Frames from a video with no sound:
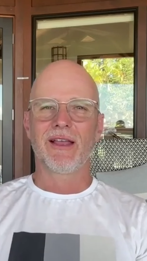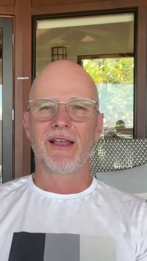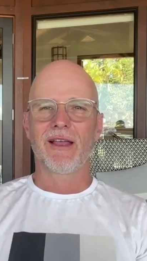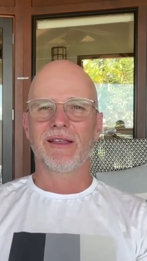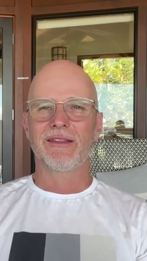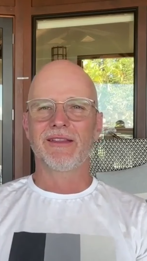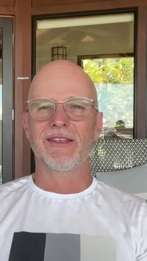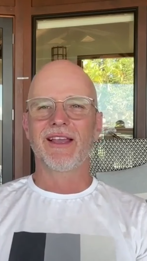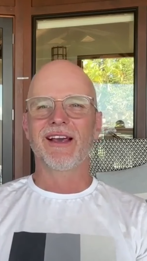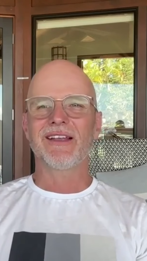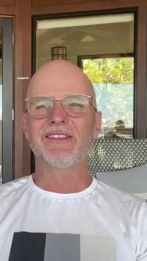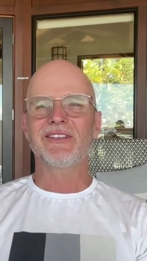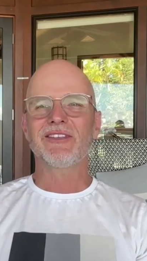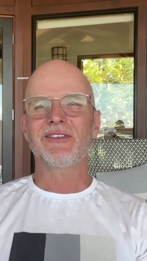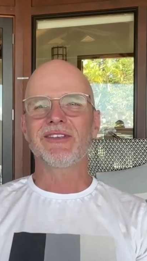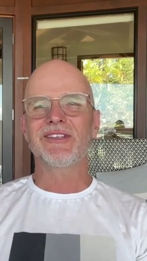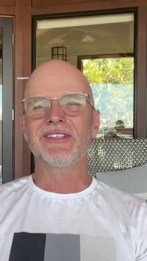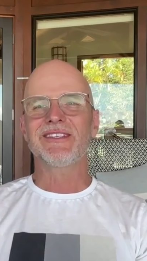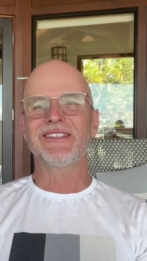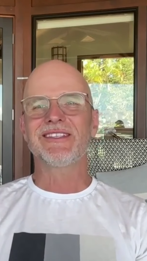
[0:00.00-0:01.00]
The
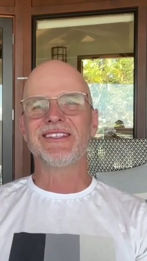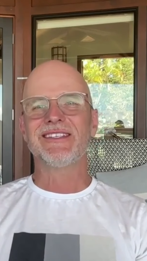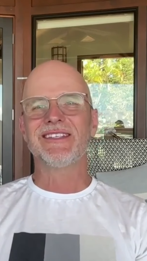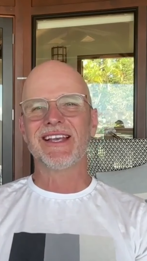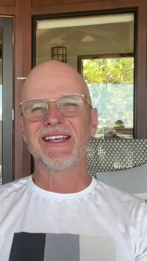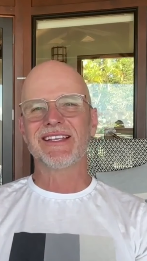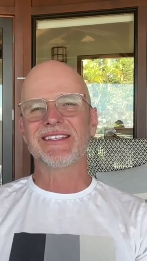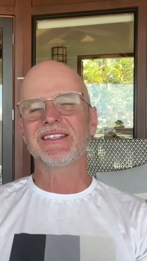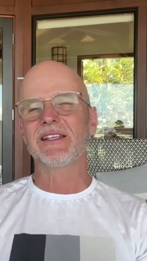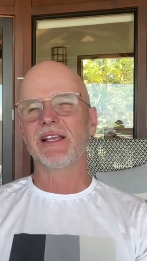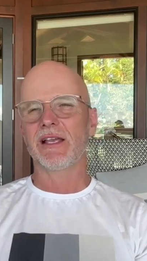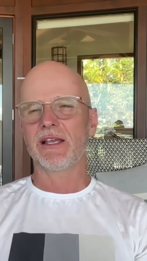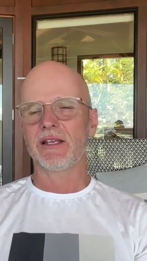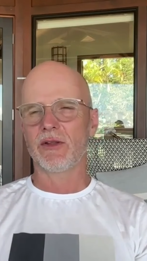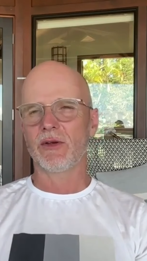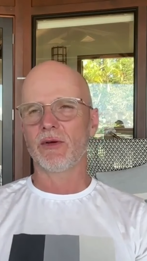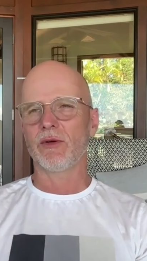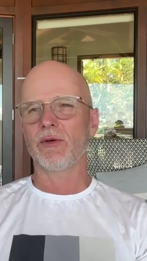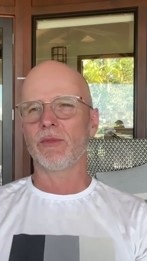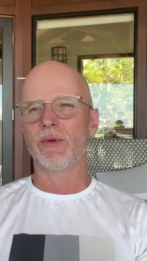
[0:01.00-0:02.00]
answer is yes and
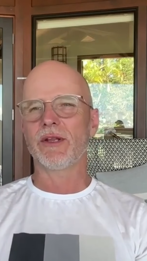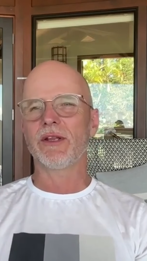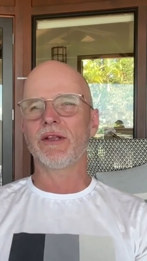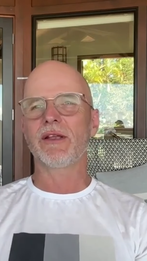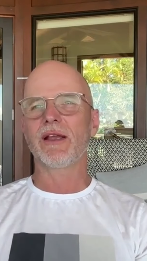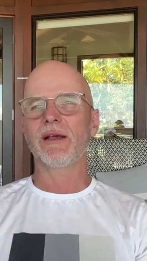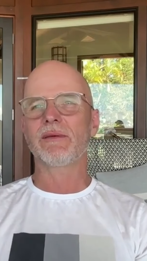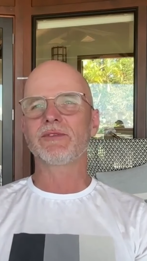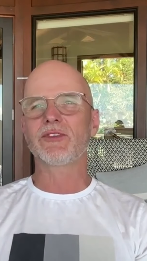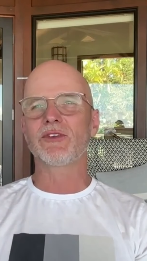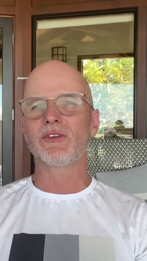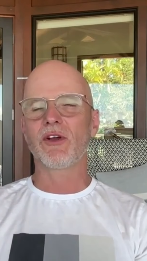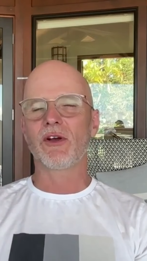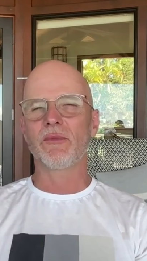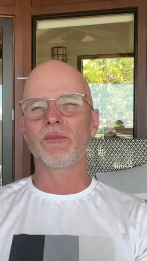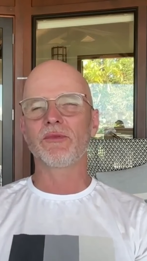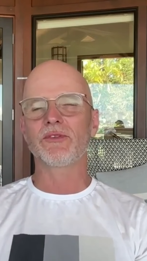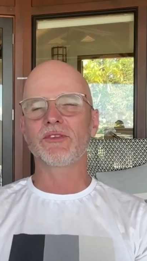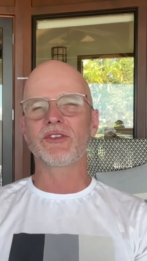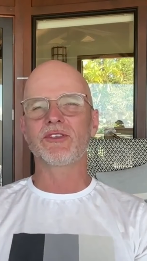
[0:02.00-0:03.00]
no. When it comes to
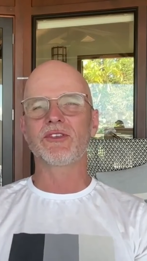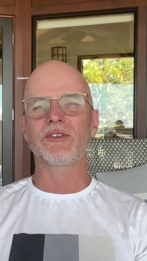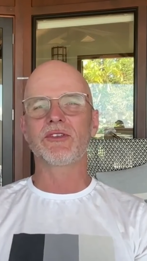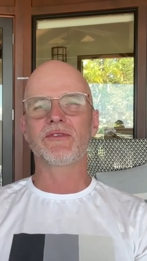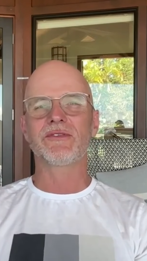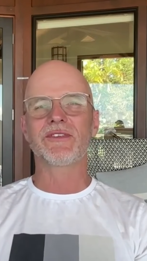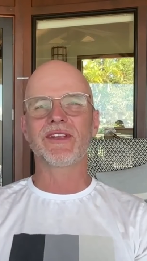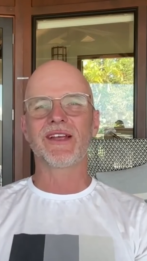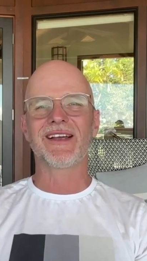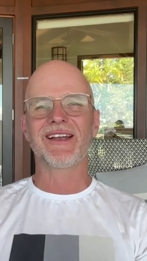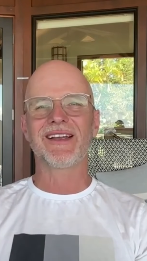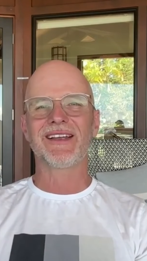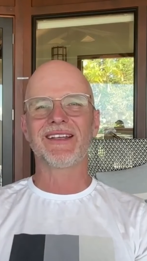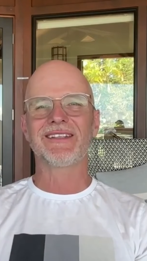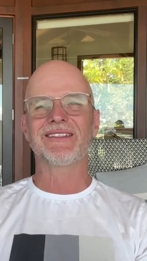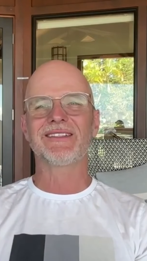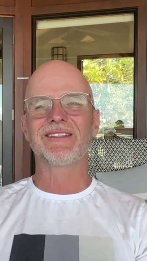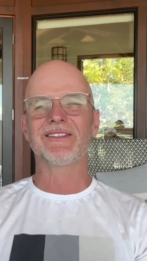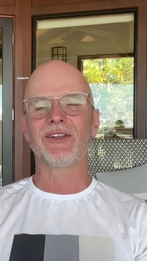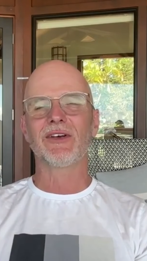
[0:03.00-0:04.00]
composition of
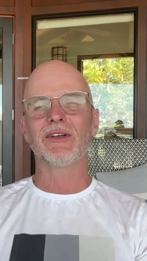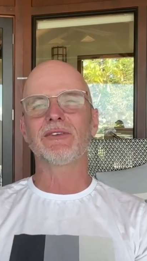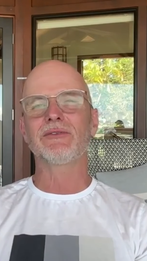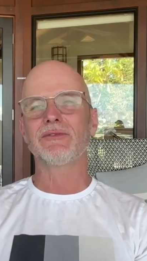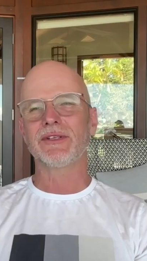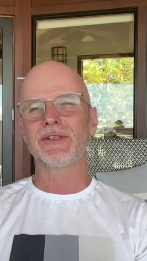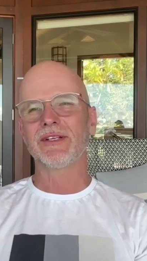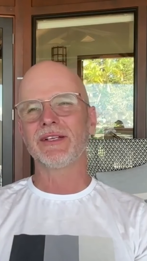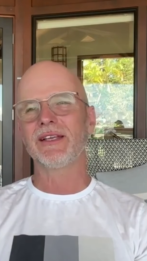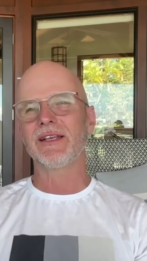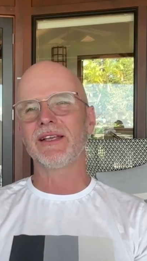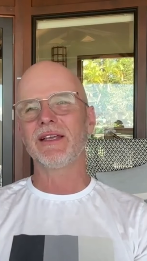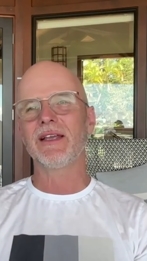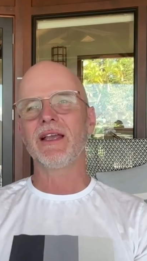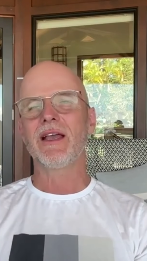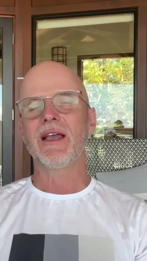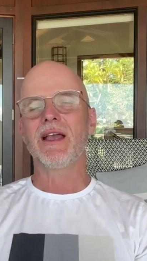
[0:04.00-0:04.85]
diet, not really.